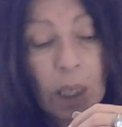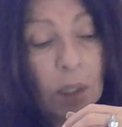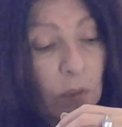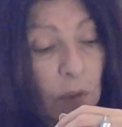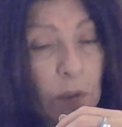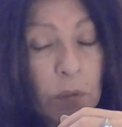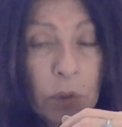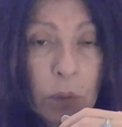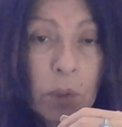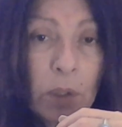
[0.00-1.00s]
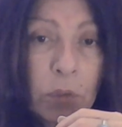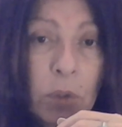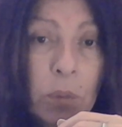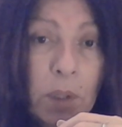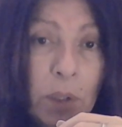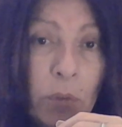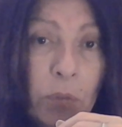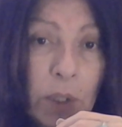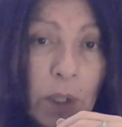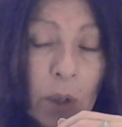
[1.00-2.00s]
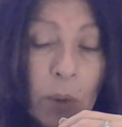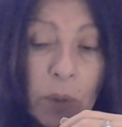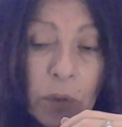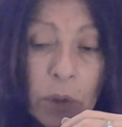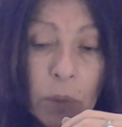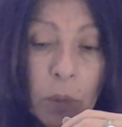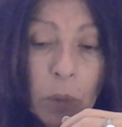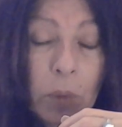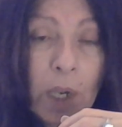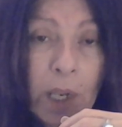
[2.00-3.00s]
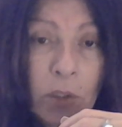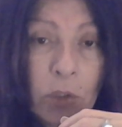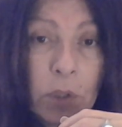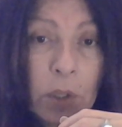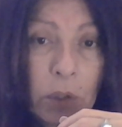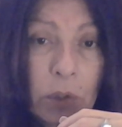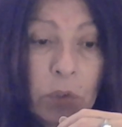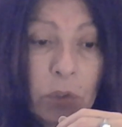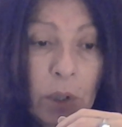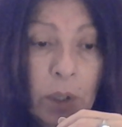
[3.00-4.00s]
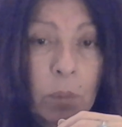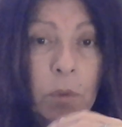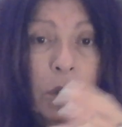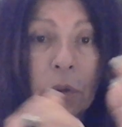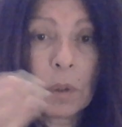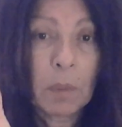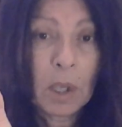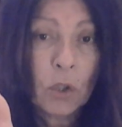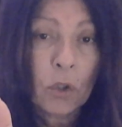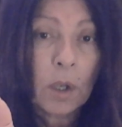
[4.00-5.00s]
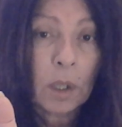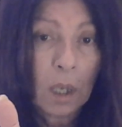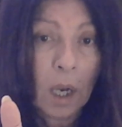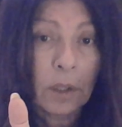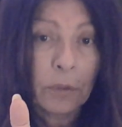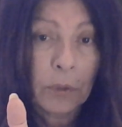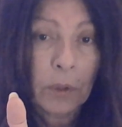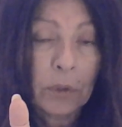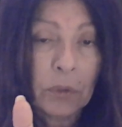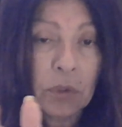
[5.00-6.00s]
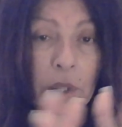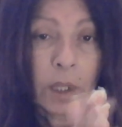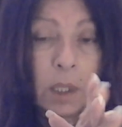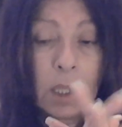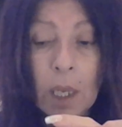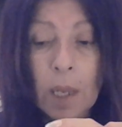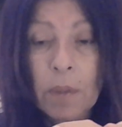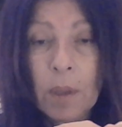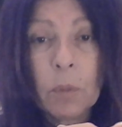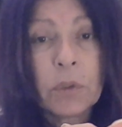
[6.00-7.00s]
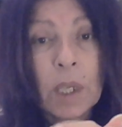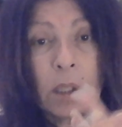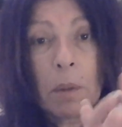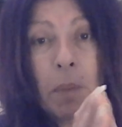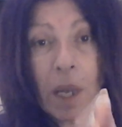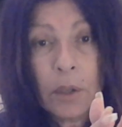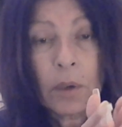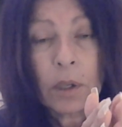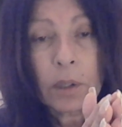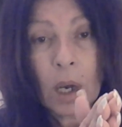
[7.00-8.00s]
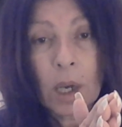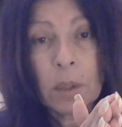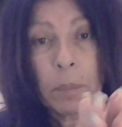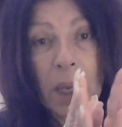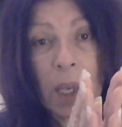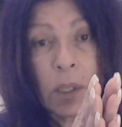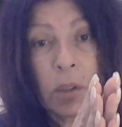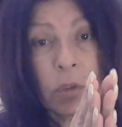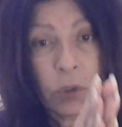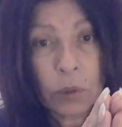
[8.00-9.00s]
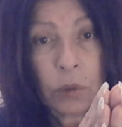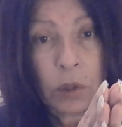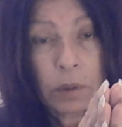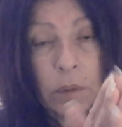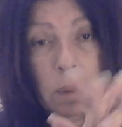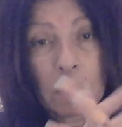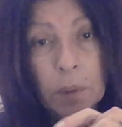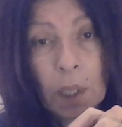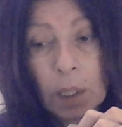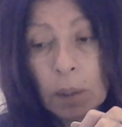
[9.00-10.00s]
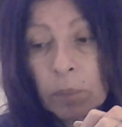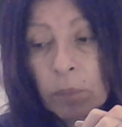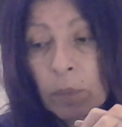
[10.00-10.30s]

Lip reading: And very soon I'll do another video with you where we're actually going to start, we'll do the major arcana first, and then we'll take the minor arcana by suit, okay?